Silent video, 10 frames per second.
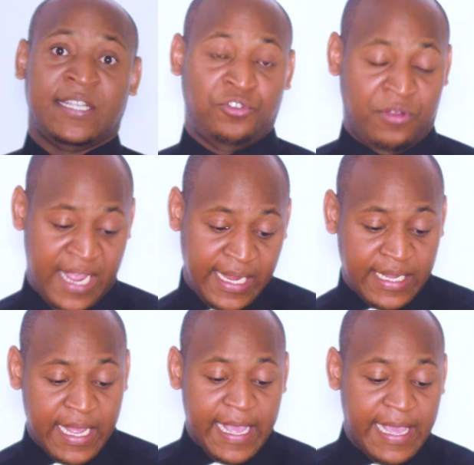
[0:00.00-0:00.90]
that you
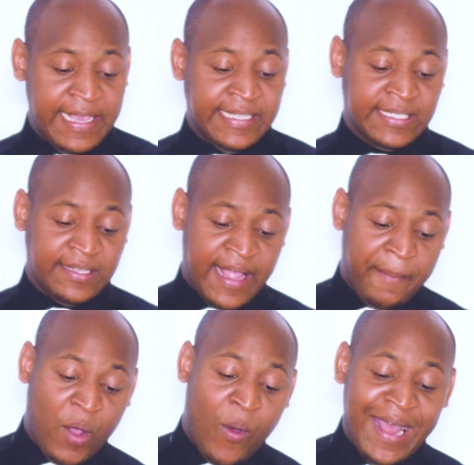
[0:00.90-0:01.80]
need is
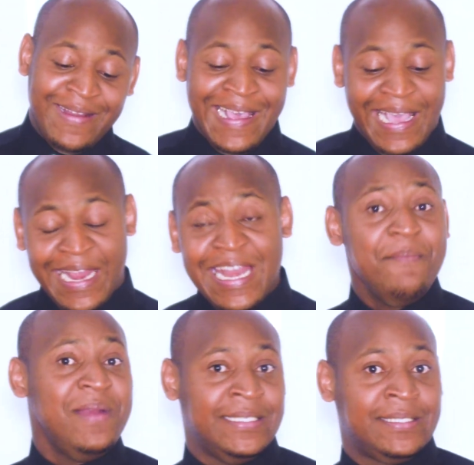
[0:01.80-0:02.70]
number one, a
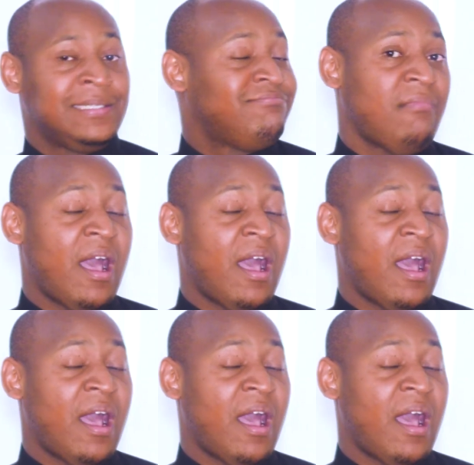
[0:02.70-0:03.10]
name list.